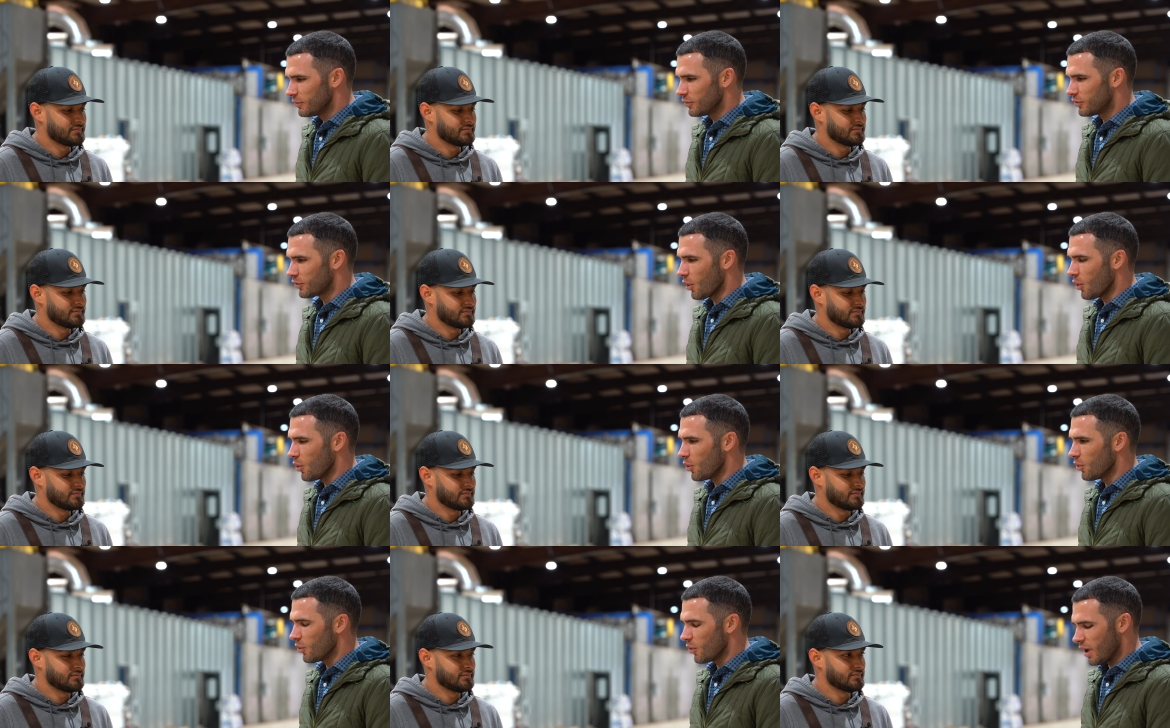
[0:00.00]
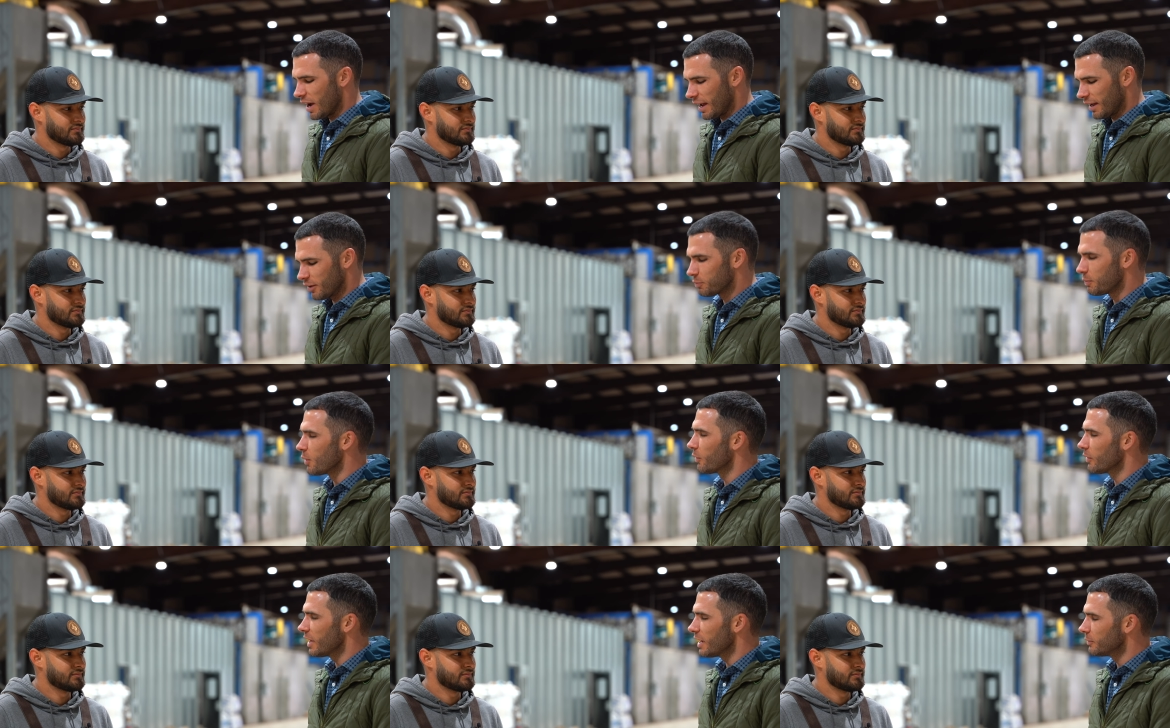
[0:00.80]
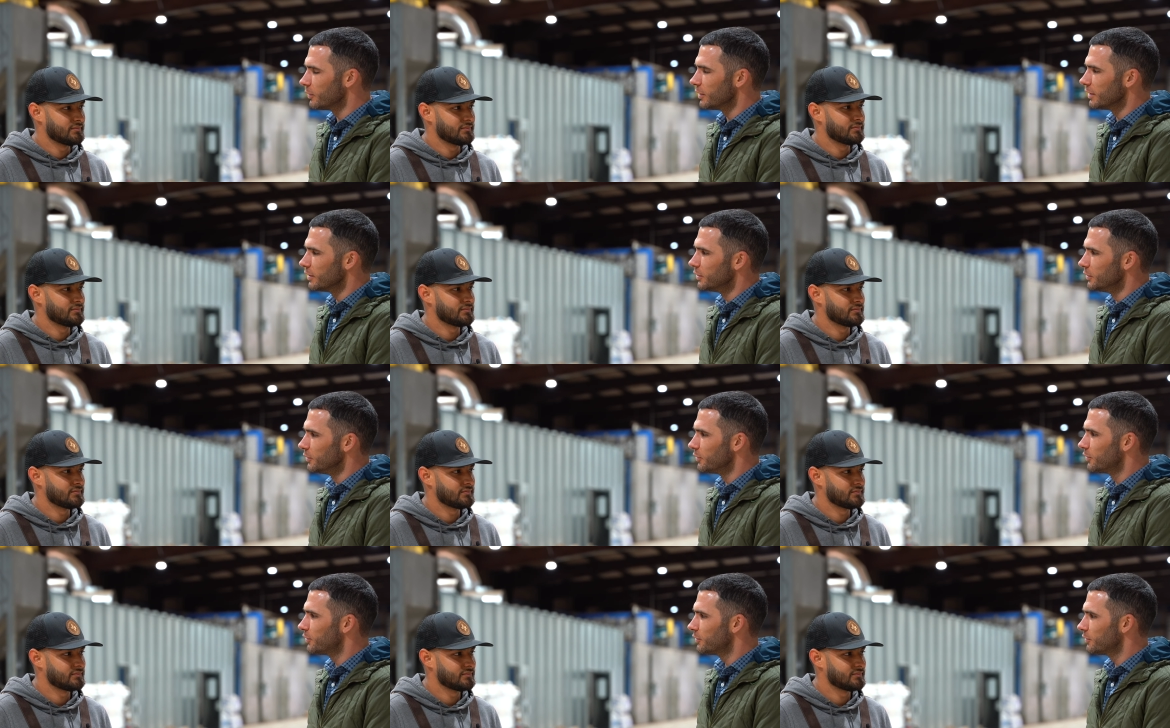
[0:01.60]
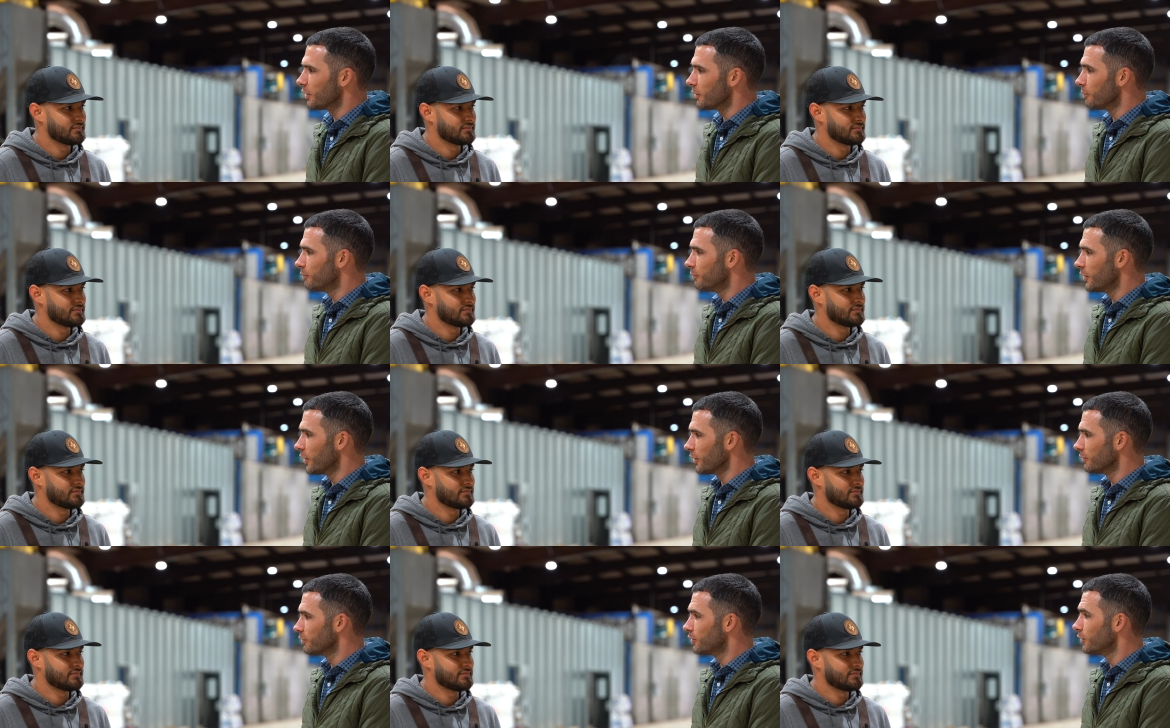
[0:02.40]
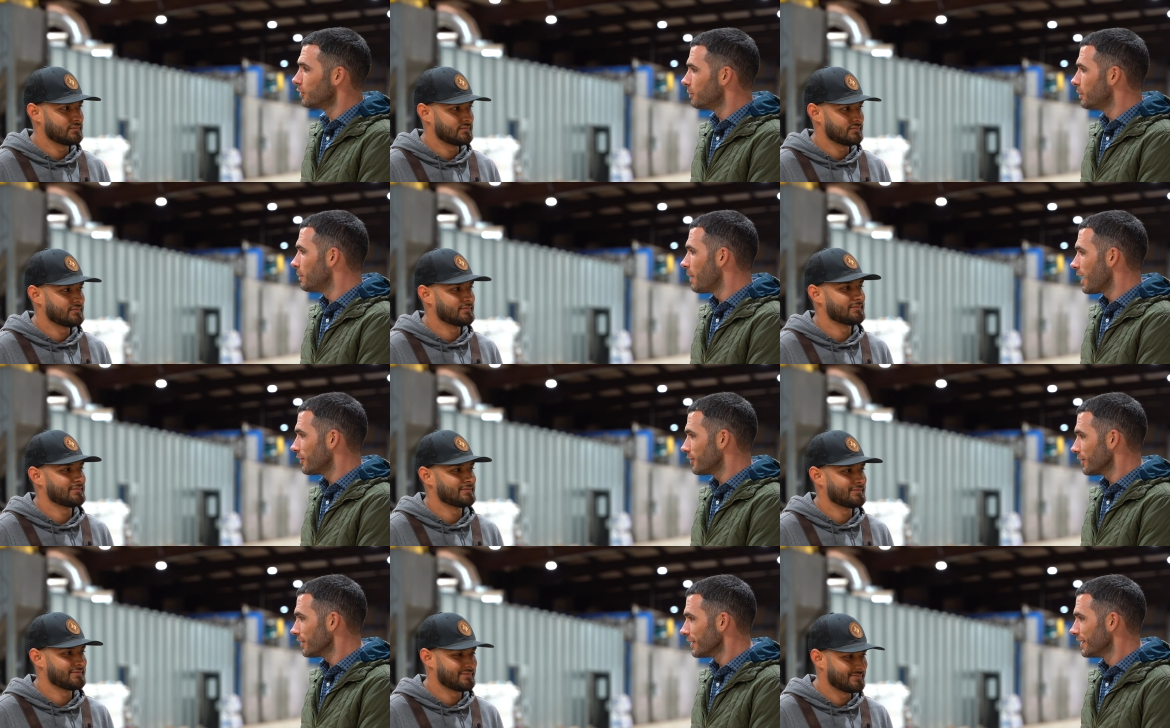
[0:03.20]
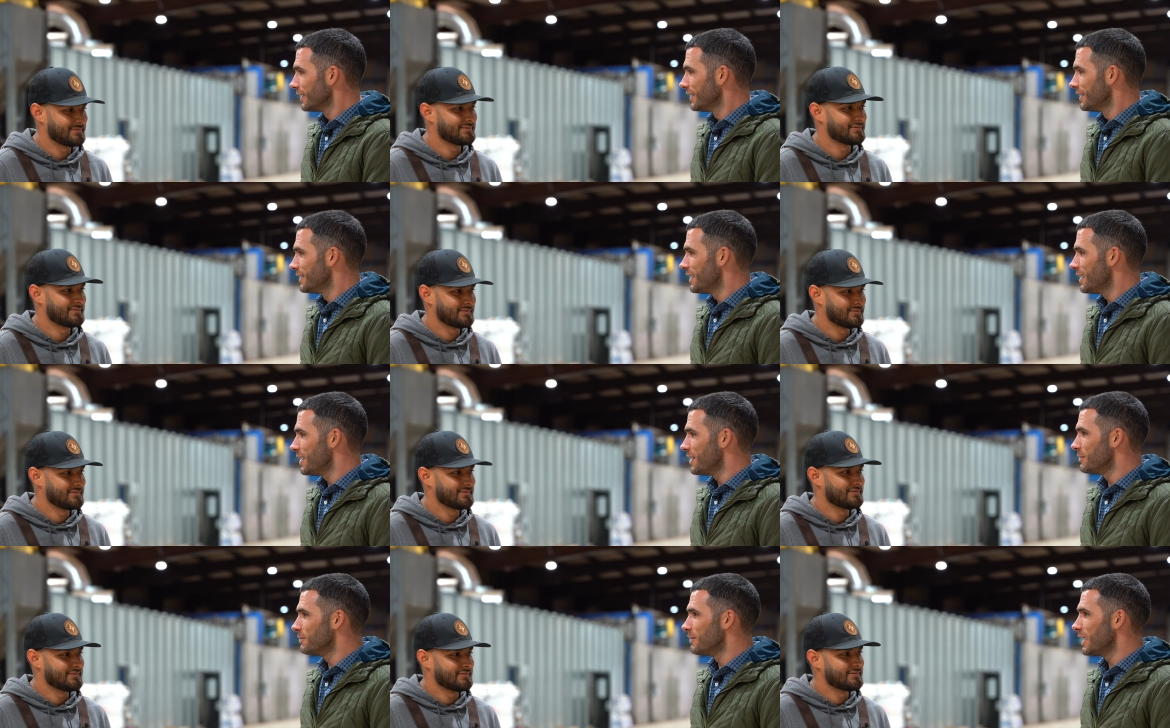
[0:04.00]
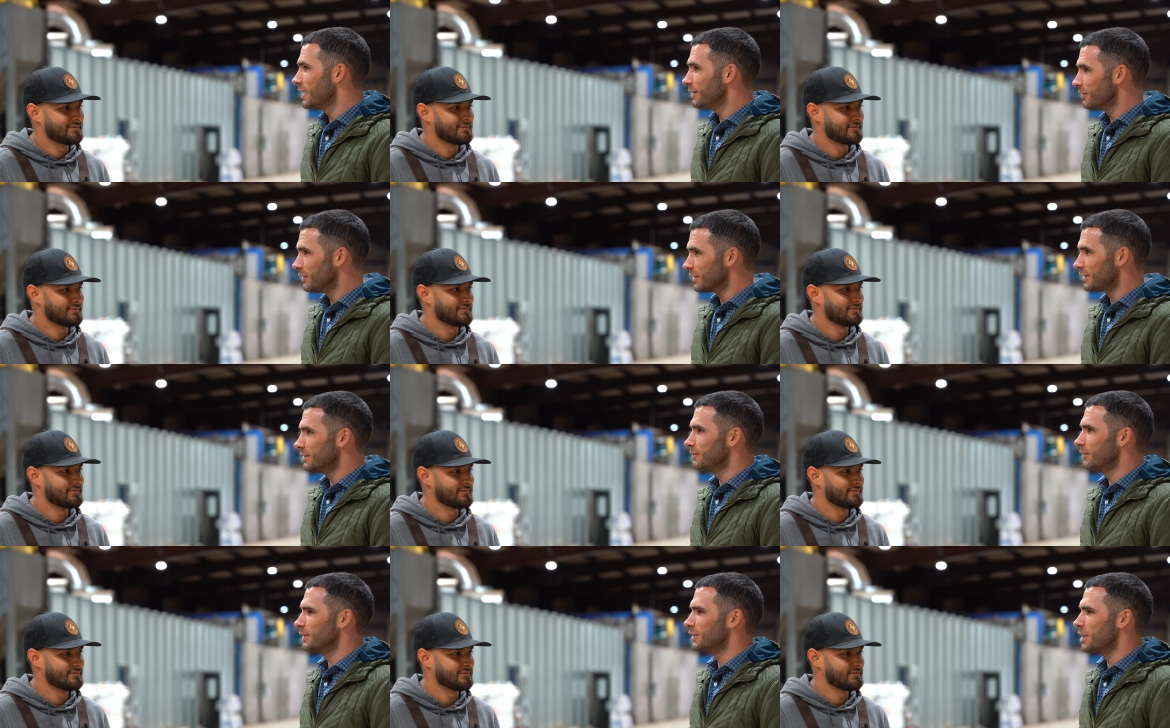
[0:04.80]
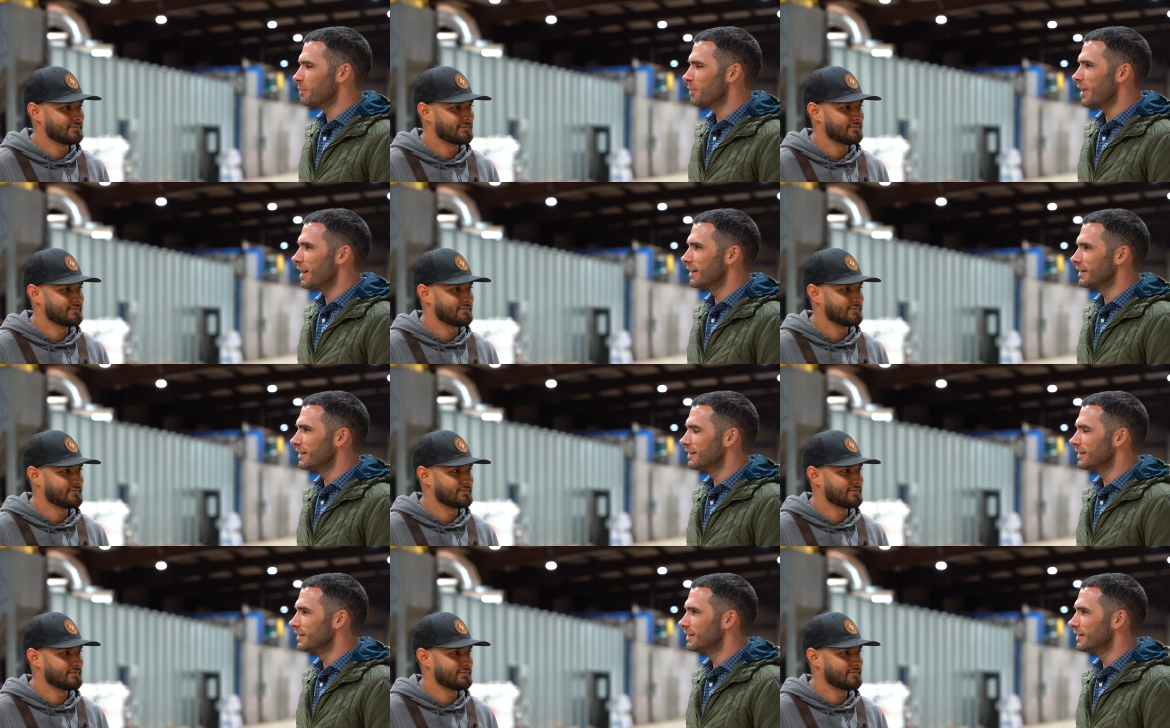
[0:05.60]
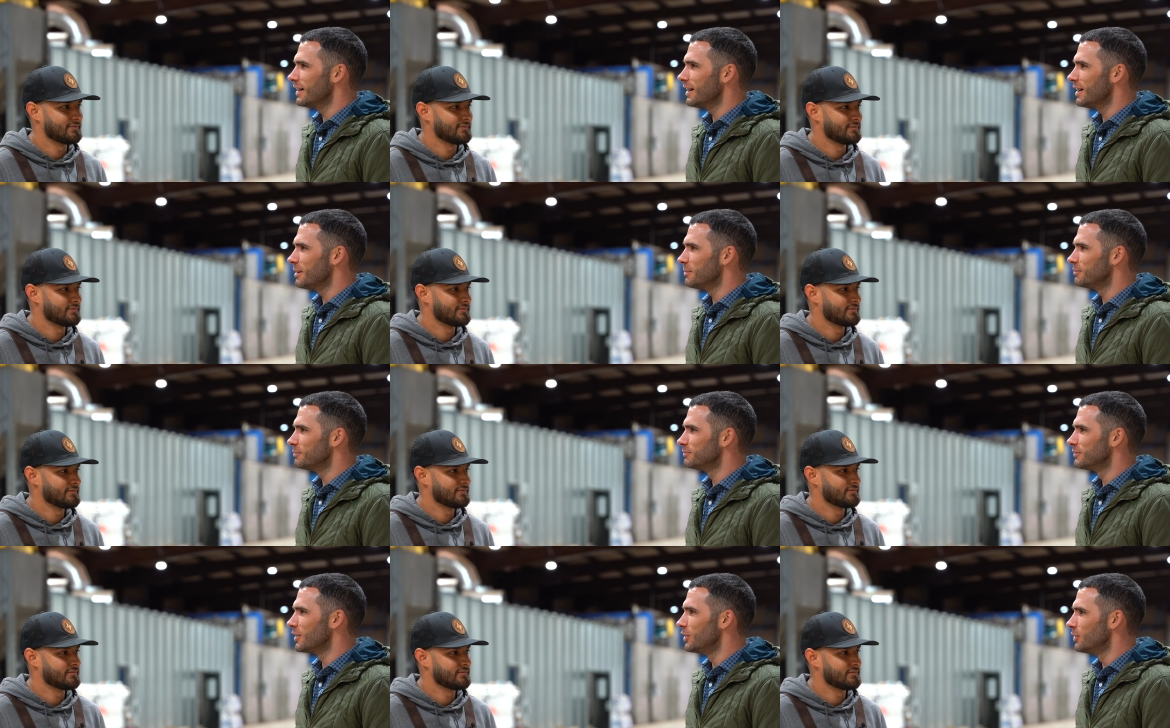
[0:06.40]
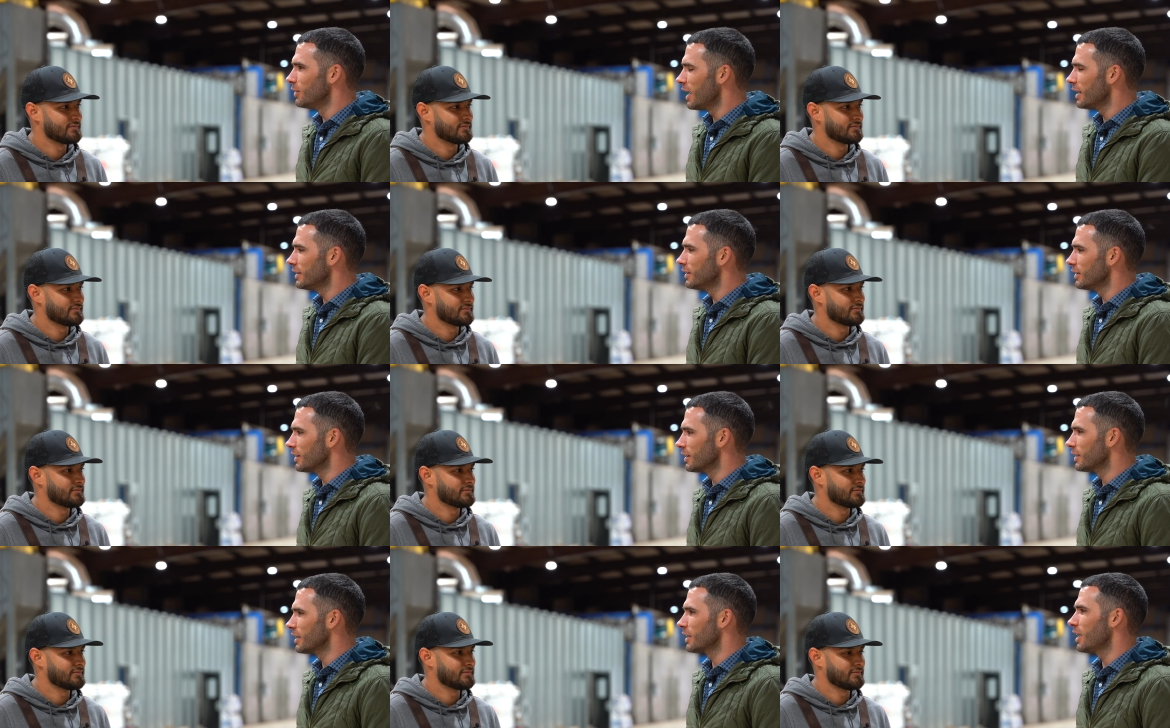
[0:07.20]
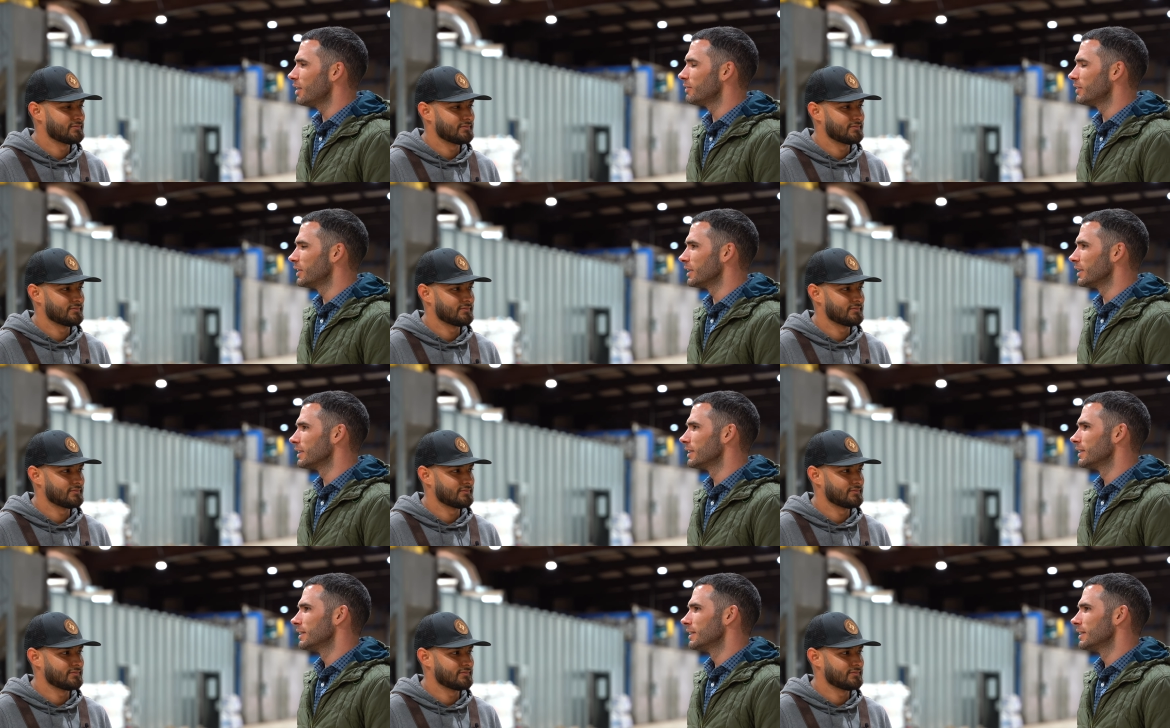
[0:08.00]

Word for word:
Speaker 1: so I, I, spoke with Edwin, who's your, your soon to be manager um, at, with, with Dump Line and um, the new line that you're going to kick off here